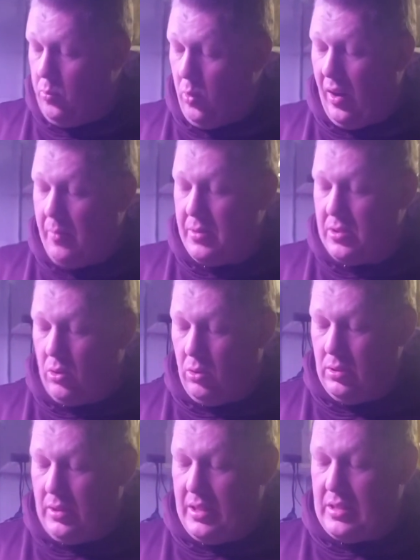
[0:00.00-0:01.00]
I've been
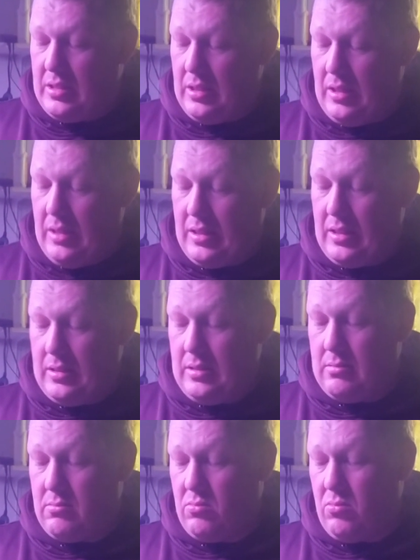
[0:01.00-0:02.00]
told, it
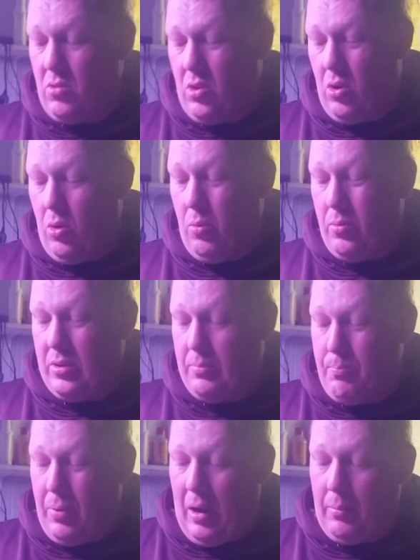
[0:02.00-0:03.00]
can go
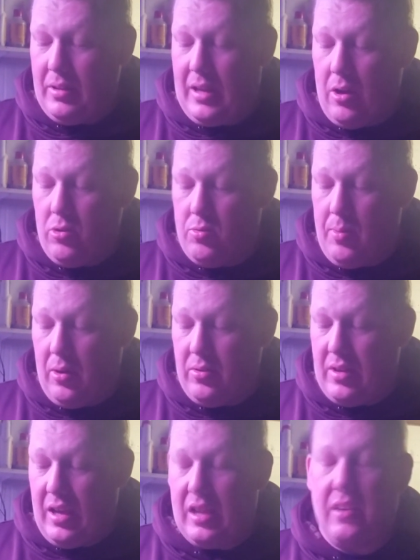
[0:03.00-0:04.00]
probably down to about
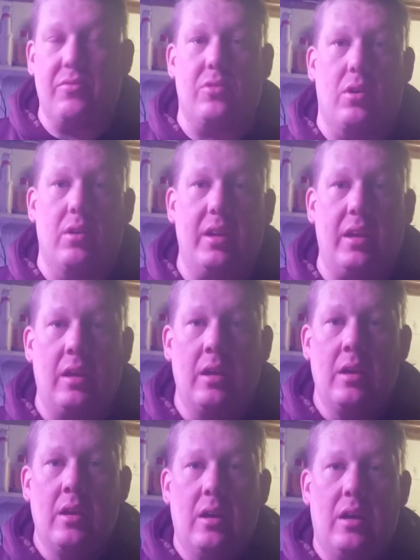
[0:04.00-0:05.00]
-30
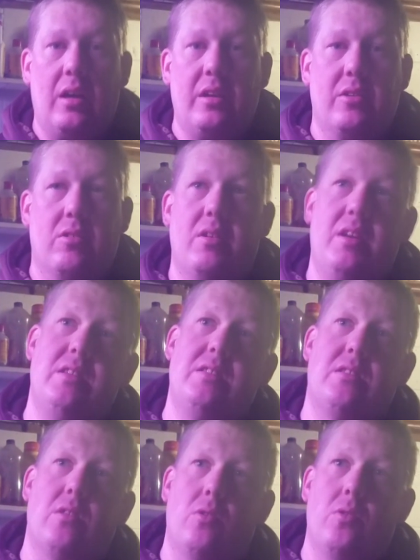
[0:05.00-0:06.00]
degrees.
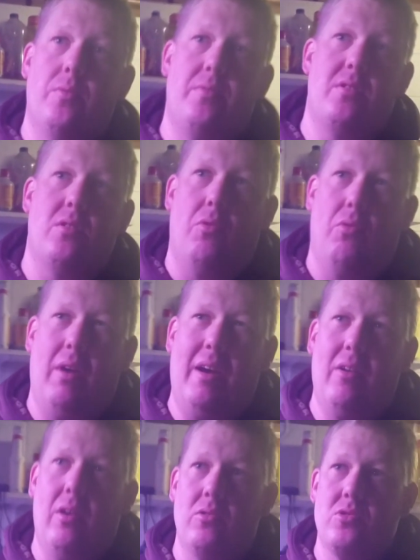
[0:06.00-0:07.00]
So right
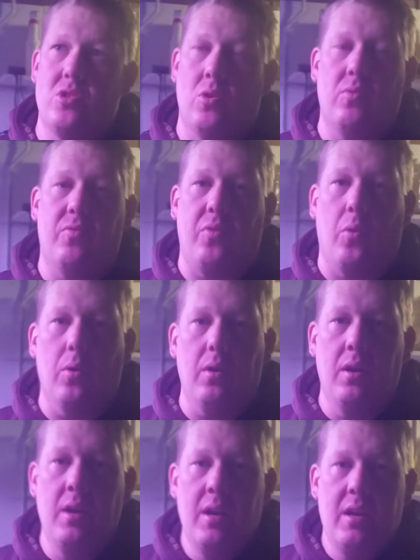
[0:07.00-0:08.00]
around zone 4
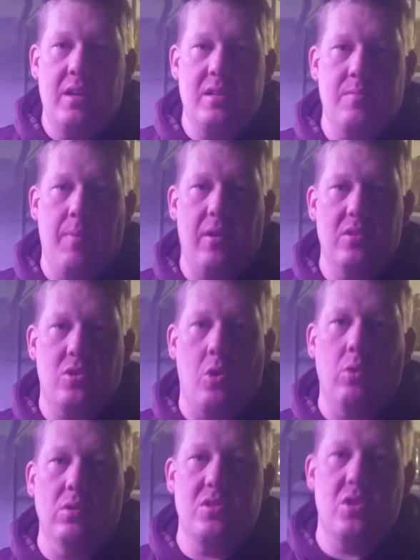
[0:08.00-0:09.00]
is about as
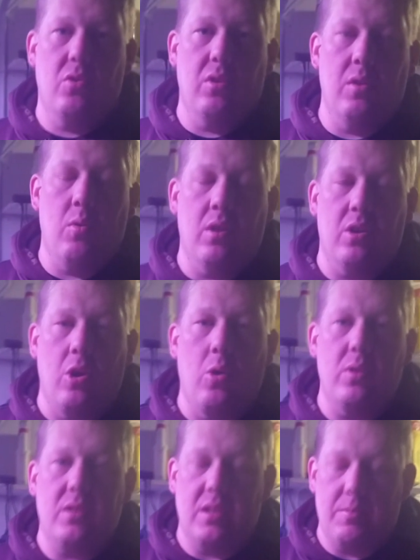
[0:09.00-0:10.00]
cold as you really want to go
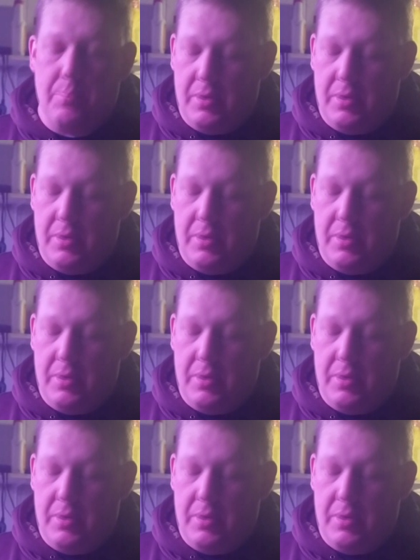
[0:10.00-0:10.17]
with it.